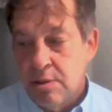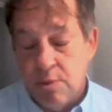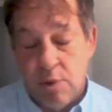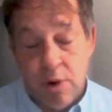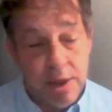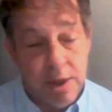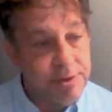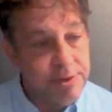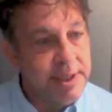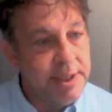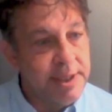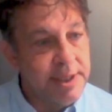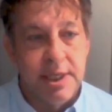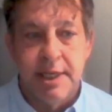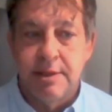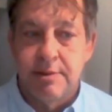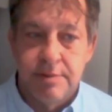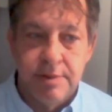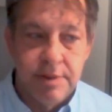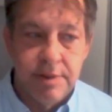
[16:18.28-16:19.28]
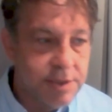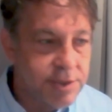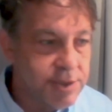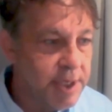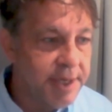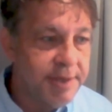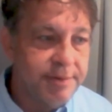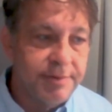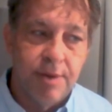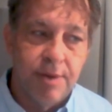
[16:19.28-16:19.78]
Well, that's like it's
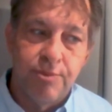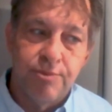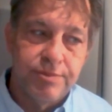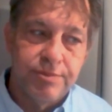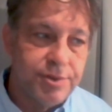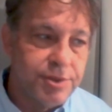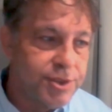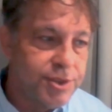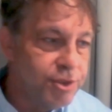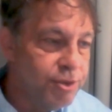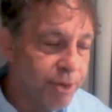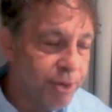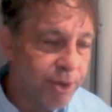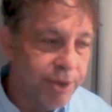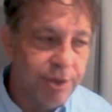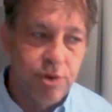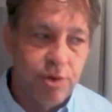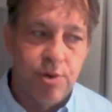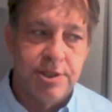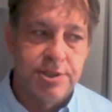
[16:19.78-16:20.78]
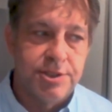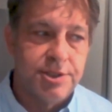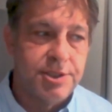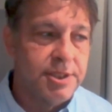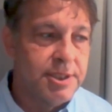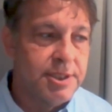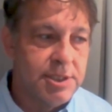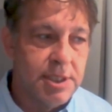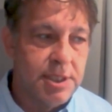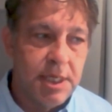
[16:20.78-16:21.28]
like a super good
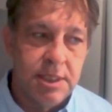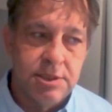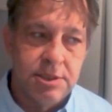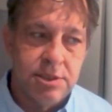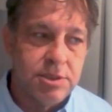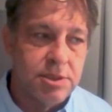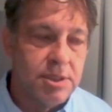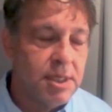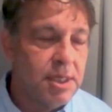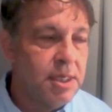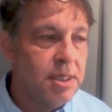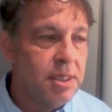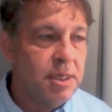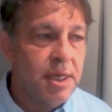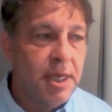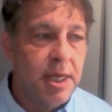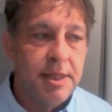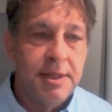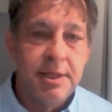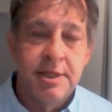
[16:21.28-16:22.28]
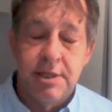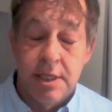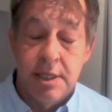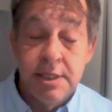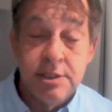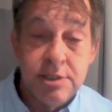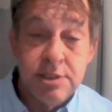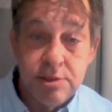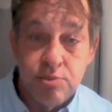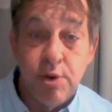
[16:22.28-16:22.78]
question. It's, it's and th-
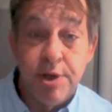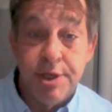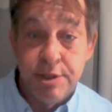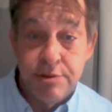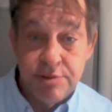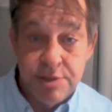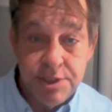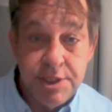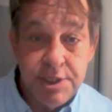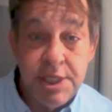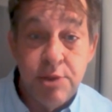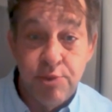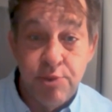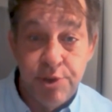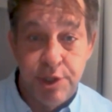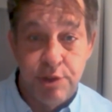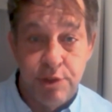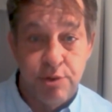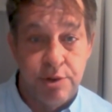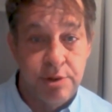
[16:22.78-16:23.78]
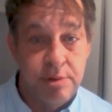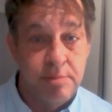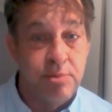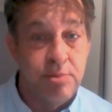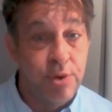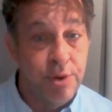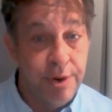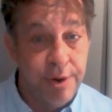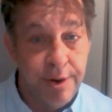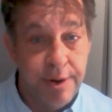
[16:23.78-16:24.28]
and this is what you see when you go to the
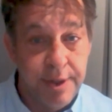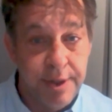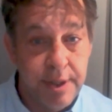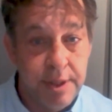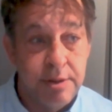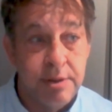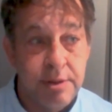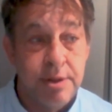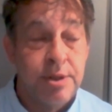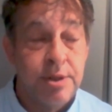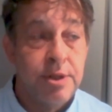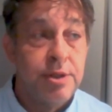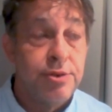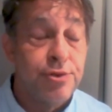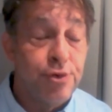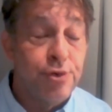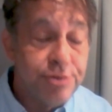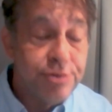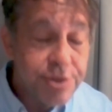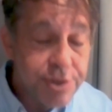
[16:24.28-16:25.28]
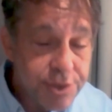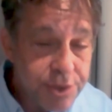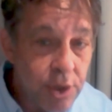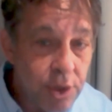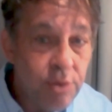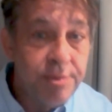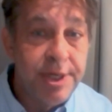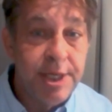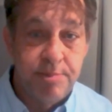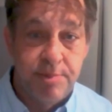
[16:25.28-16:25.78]
border. There's
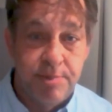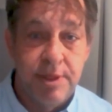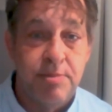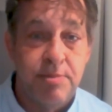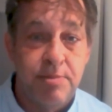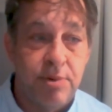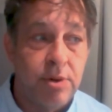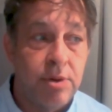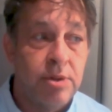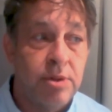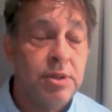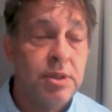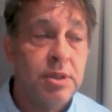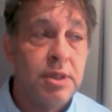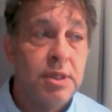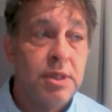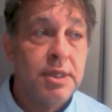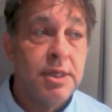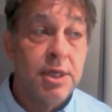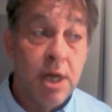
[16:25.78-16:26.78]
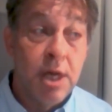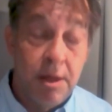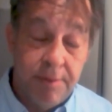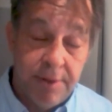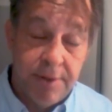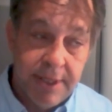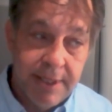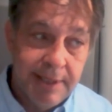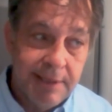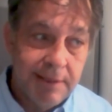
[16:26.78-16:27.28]
so many people
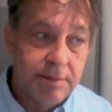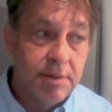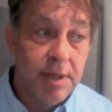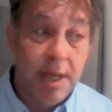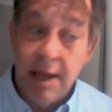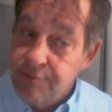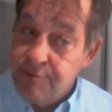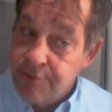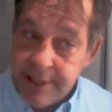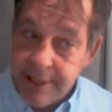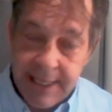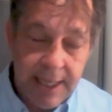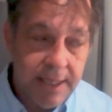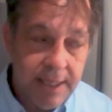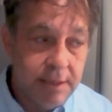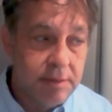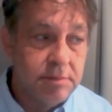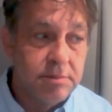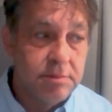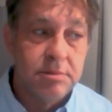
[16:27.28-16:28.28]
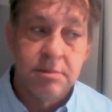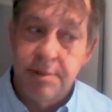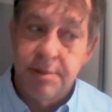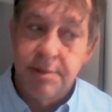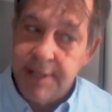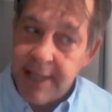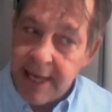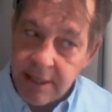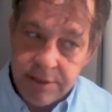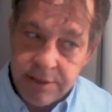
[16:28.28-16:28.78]
coming every day,
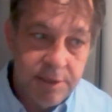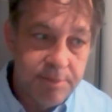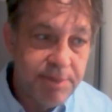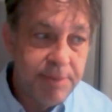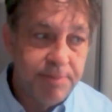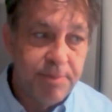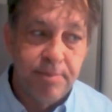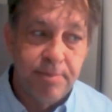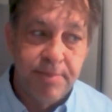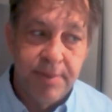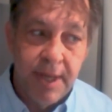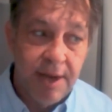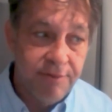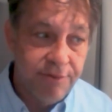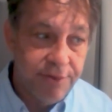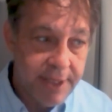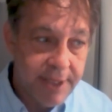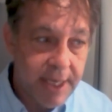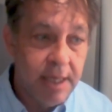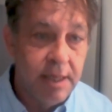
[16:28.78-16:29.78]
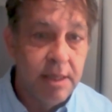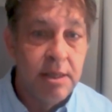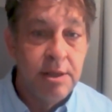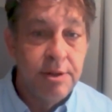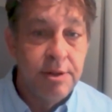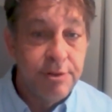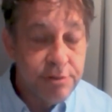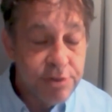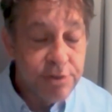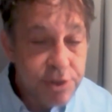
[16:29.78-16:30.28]
thousands of people every day.
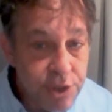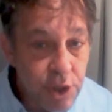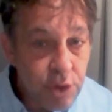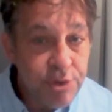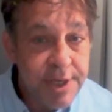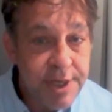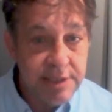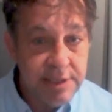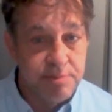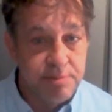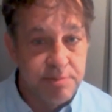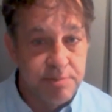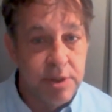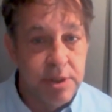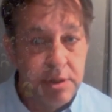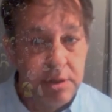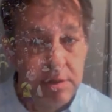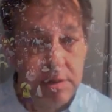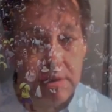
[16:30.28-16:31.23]
They're so desperate.